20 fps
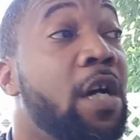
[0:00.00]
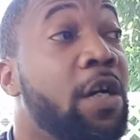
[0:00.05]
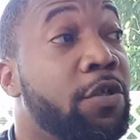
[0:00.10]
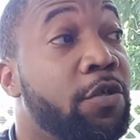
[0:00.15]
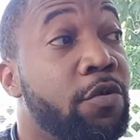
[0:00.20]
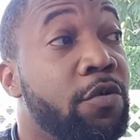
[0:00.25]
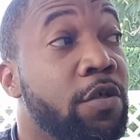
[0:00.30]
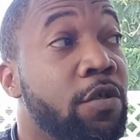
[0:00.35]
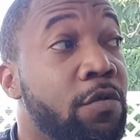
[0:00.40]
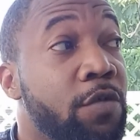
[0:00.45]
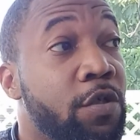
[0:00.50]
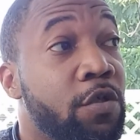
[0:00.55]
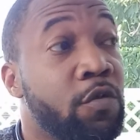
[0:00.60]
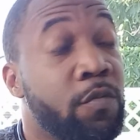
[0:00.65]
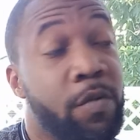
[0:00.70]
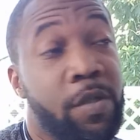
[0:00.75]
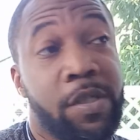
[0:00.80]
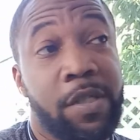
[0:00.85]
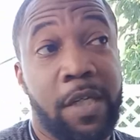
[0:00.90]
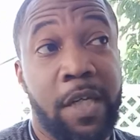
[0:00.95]
other
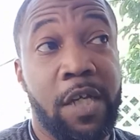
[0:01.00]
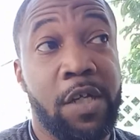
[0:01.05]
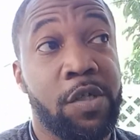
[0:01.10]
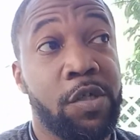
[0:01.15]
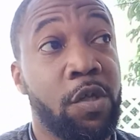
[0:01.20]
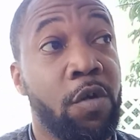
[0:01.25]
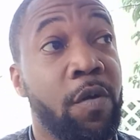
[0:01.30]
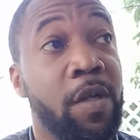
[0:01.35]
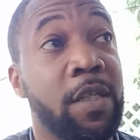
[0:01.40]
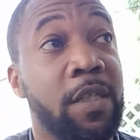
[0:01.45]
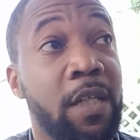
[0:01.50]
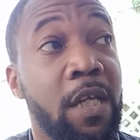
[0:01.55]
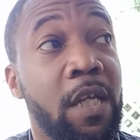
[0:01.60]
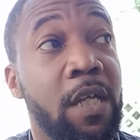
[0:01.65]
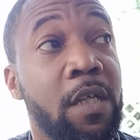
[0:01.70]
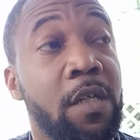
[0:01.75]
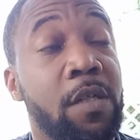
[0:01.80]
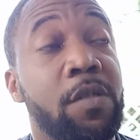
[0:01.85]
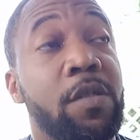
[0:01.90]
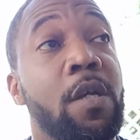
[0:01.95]
YouTubers saying certain
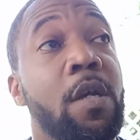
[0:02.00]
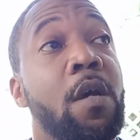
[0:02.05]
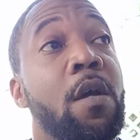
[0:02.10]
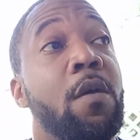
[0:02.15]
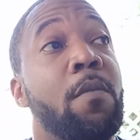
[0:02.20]
things,